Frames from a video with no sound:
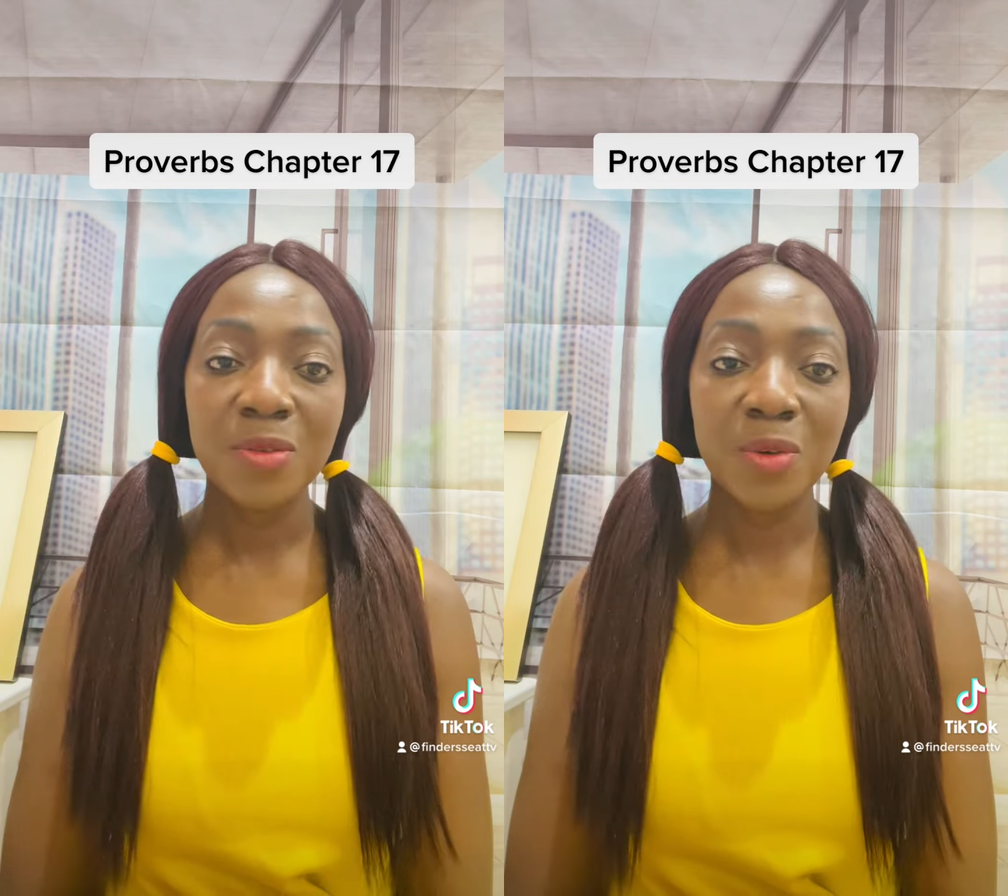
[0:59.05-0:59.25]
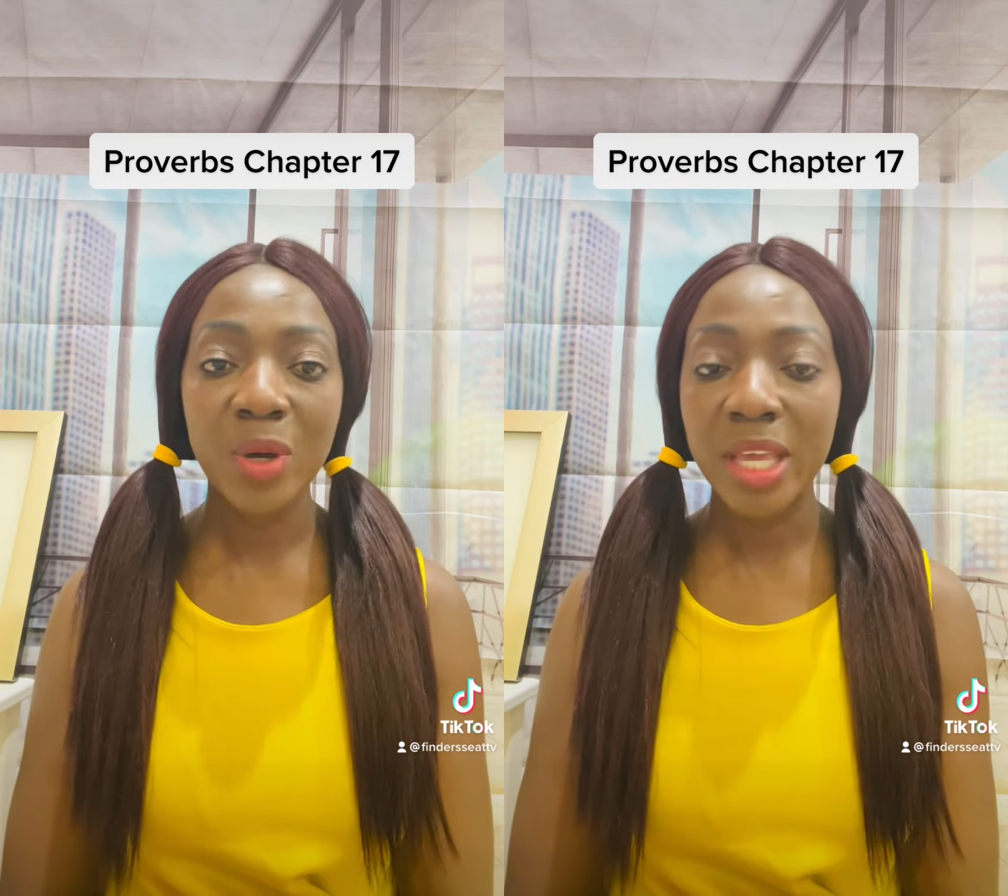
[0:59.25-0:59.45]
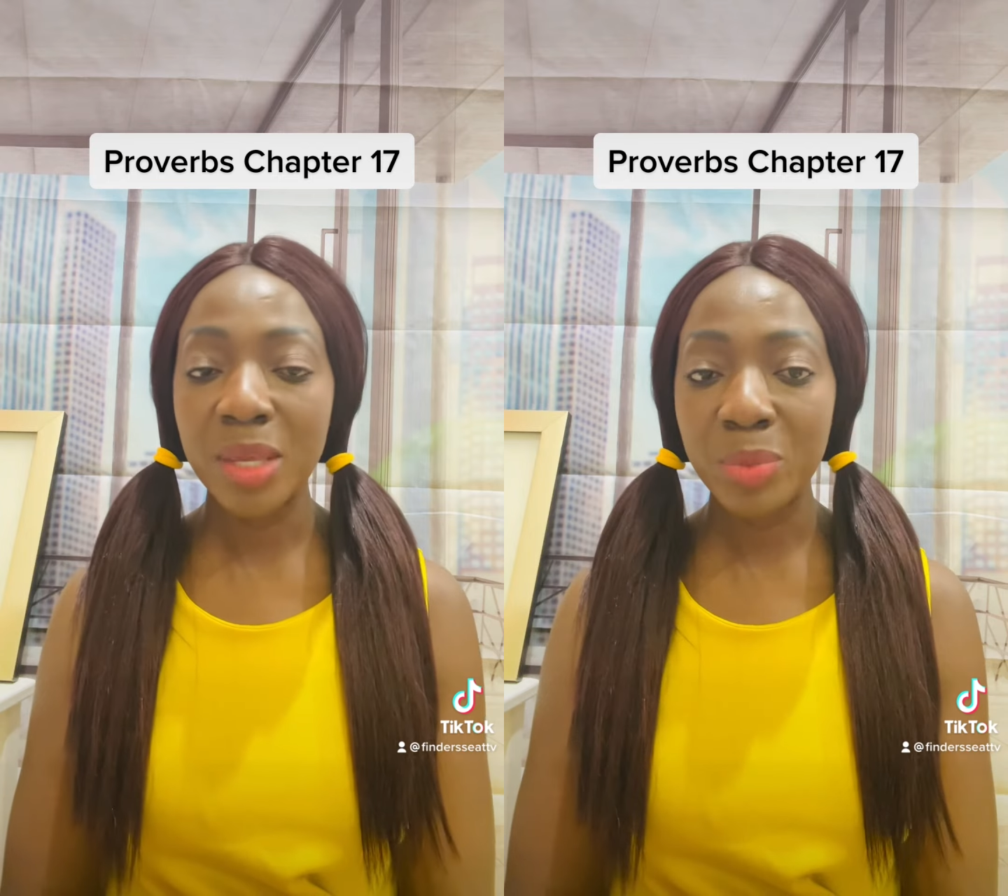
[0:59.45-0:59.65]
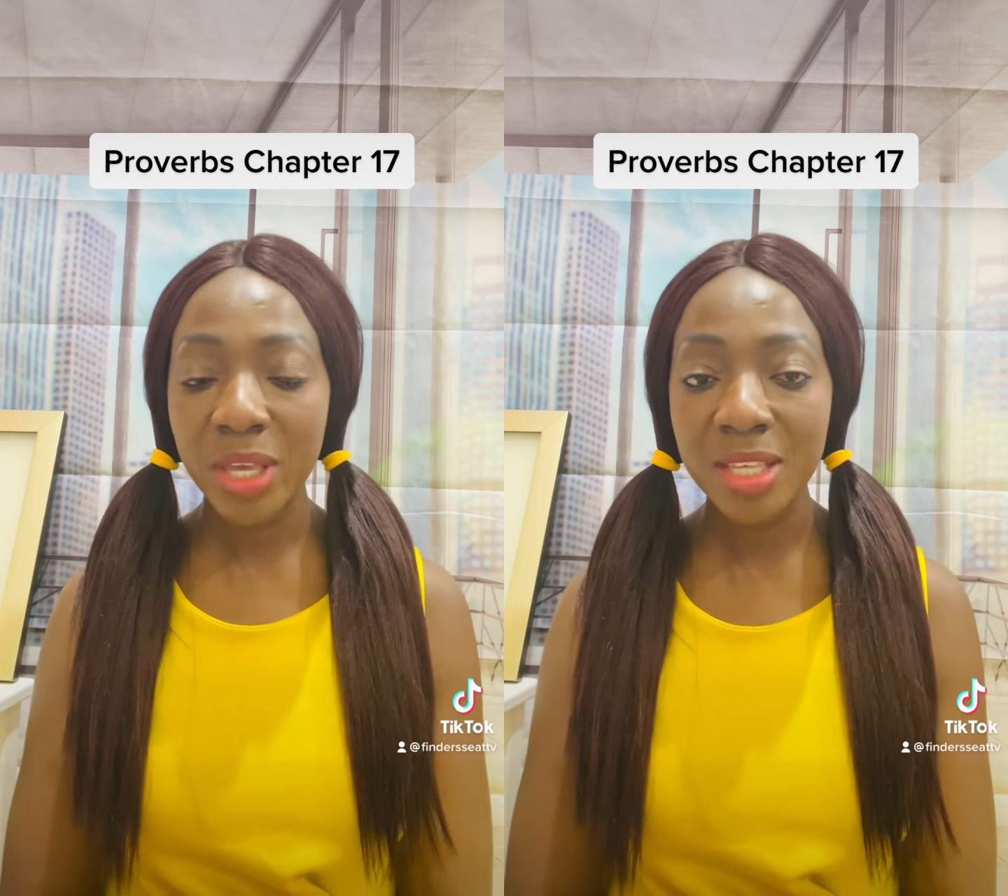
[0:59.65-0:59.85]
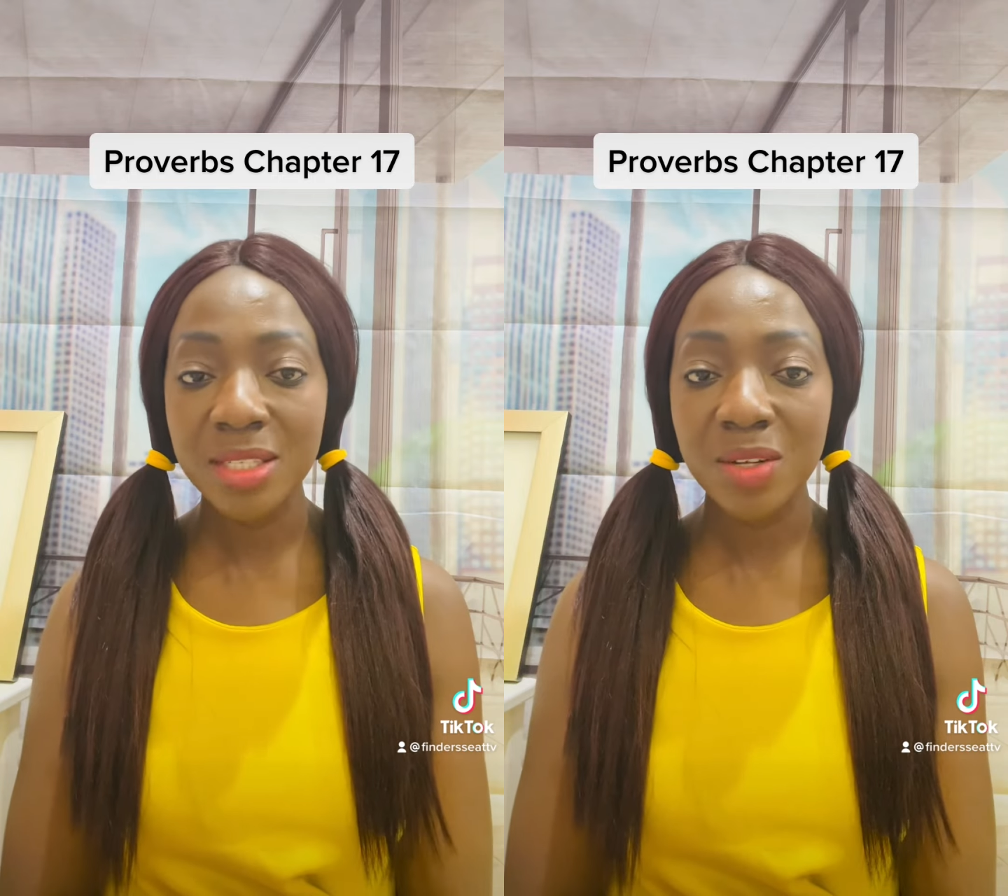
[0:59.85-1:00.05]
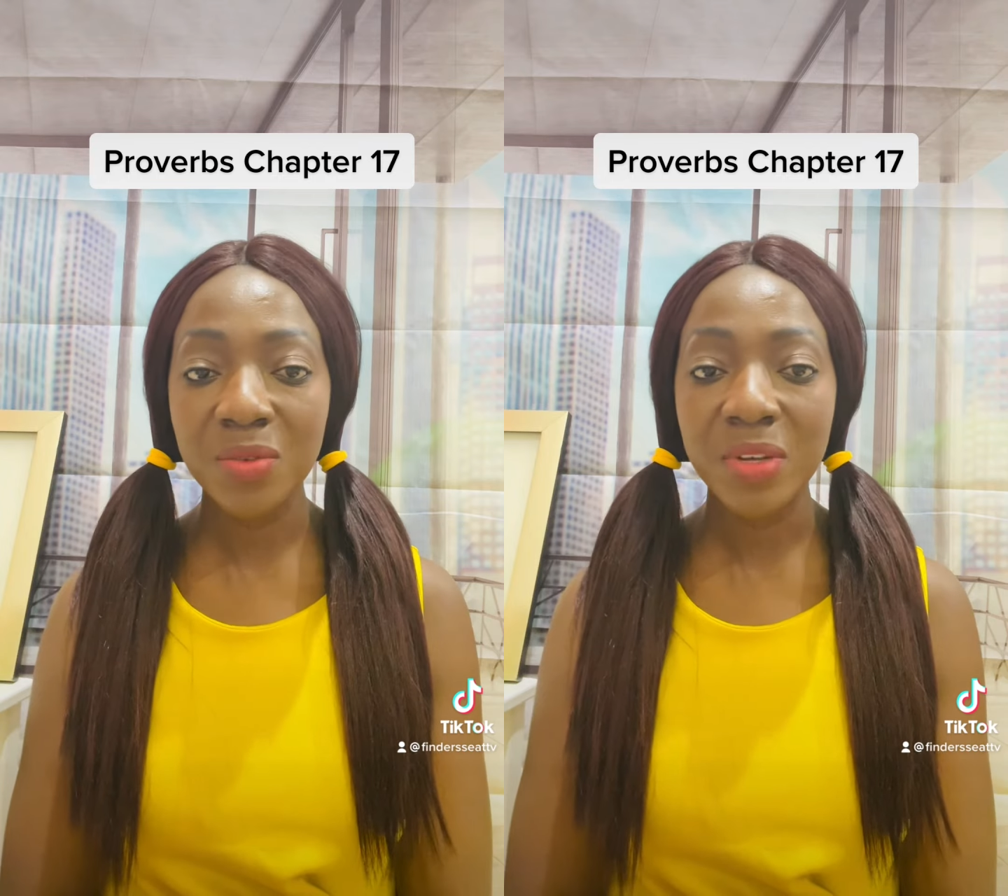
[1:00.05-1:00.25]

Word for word: for a person of